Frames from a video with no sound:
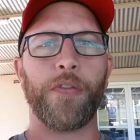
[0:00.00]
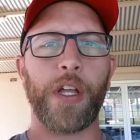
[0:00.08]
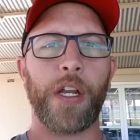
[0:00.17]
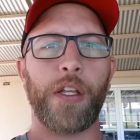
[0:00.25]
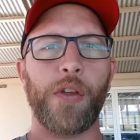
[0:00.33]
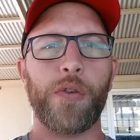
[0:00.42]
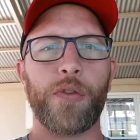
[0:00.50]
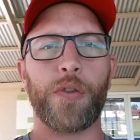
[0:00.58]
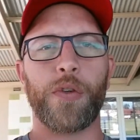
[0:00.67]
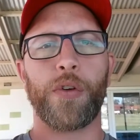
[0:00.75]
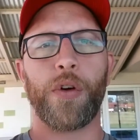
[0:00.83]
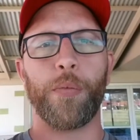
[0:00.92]
of getting used
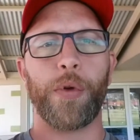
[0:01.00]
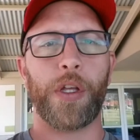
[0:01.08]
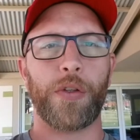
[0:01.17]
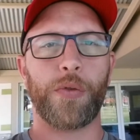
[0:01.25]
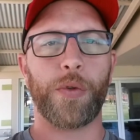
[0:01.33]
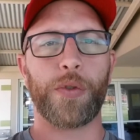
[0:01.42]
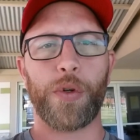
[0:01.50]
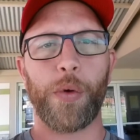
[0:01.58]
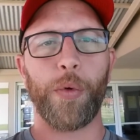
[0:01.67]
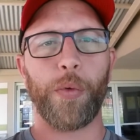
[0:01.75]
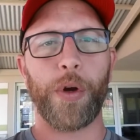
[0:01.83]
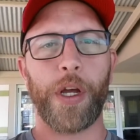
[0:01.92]
to compared to a
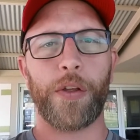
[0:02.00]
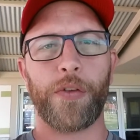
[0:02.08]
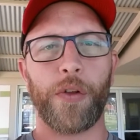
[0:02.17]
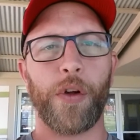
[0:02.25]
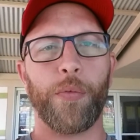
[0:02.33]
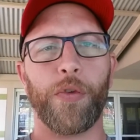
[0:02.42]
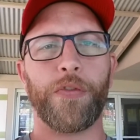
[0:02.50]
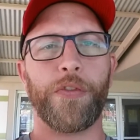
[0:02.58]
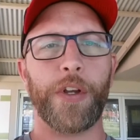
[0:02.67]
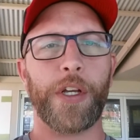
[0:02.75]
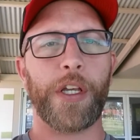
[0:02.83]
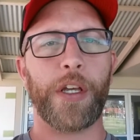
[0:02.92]
drop away. It's a lot more
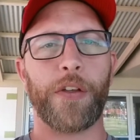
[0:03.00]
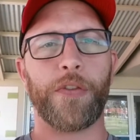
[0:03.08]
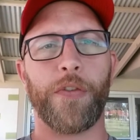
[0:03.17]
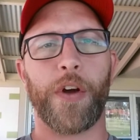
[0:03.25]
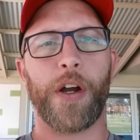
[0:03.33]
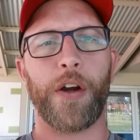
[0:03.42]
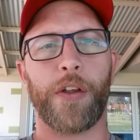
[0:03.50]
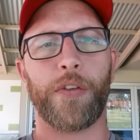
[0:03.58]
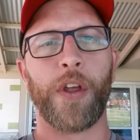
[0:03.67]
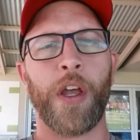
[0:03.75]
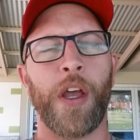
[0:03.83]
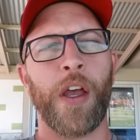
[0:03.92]
finicky as far as
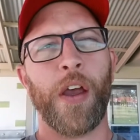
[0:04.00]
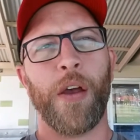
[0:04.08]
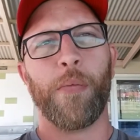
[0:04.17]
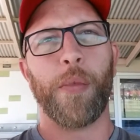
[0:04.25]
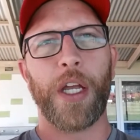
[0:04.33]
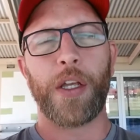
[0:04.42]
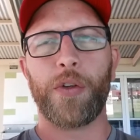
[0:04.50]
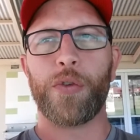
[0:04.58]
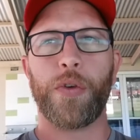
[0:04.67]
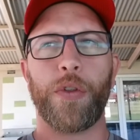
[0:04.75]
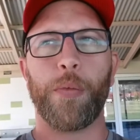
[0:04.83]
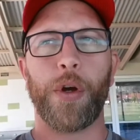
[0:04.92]
making
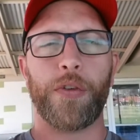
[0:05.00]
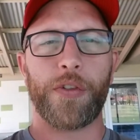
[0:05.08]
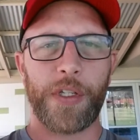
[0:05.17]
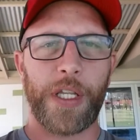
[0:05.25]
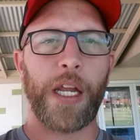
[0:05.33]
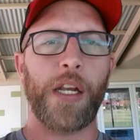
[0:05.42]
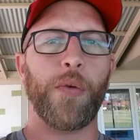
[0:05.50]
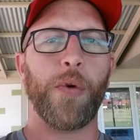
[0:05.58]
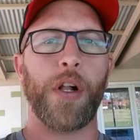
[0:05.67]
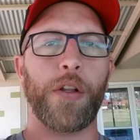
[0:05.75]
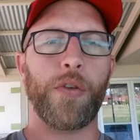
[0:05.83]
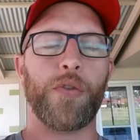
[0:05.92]
sure the bow's steady
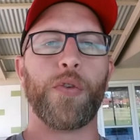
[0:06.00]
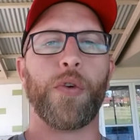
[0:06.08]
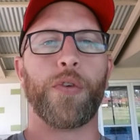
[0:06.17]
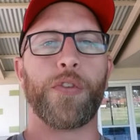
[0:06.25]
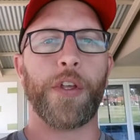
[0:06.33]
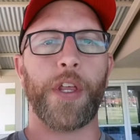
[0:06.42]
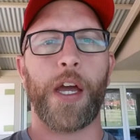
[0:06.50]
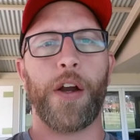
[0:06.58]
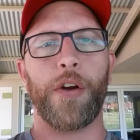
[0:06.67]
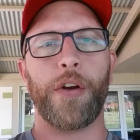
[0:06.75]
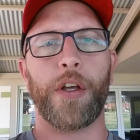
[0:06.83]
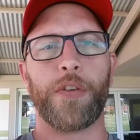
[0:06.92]
while you draw so the
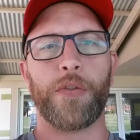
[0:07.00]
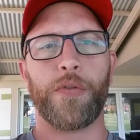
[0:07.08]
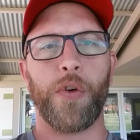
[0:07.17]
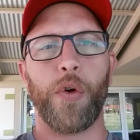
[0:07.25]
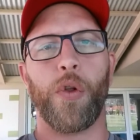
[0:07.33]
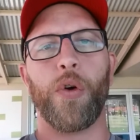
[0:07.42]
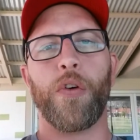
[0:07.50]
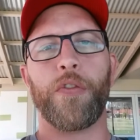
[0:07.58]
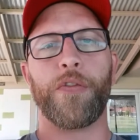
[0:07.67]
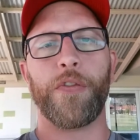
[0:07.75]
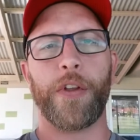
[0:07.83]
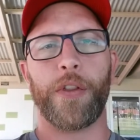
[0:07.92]
arrow doesn't fall
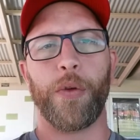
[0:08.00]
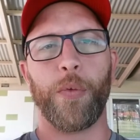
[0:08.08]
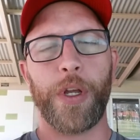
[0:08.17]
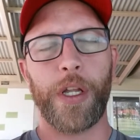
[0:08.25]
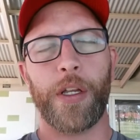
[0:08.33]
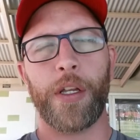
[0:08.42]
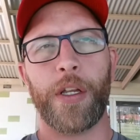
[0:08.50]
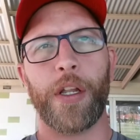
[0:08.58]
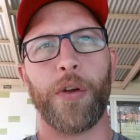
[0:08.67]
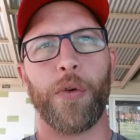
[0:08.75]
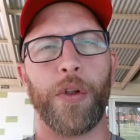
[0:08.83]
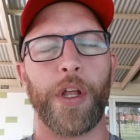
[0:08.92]
off, and the wind
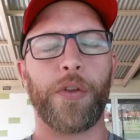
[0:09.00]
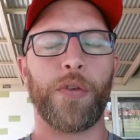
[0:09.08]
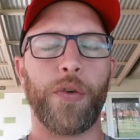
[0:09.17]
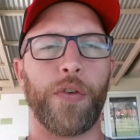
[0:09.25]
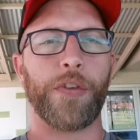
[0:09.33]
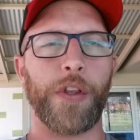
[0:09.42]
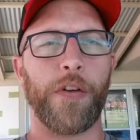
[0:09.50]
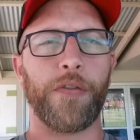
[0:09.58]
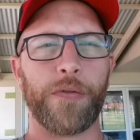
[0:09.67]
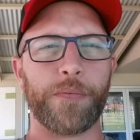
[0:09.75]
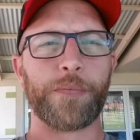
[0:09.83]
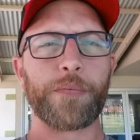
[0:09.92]
and all that sort of
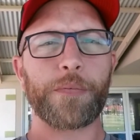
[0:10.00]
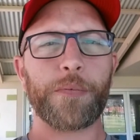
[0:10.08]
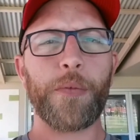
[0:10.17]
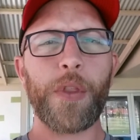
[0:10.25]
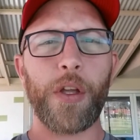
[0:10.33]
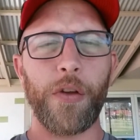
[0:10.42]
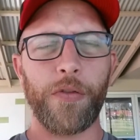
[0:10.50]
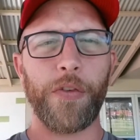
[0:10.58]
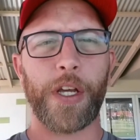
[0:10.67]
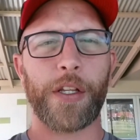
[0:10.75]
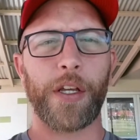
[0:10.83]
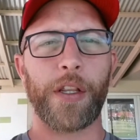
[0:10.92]
stuff
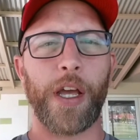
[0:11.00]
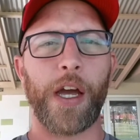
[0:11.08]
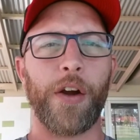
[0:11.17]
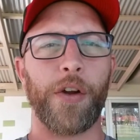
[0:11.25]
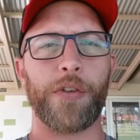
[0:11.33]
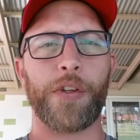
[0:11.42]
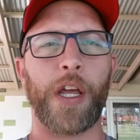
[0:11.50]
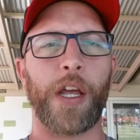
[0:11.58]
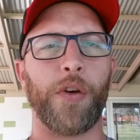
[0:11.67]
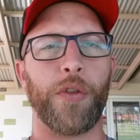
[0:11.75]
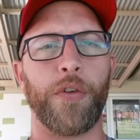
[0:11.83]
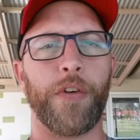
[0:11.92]
affecting the arrow
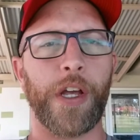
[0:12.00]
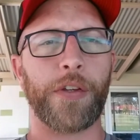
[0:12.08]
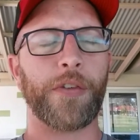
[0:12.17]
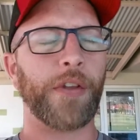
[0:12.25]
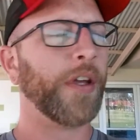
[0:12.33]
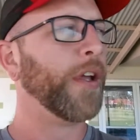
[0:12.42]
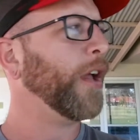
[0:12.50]
staying on the rest.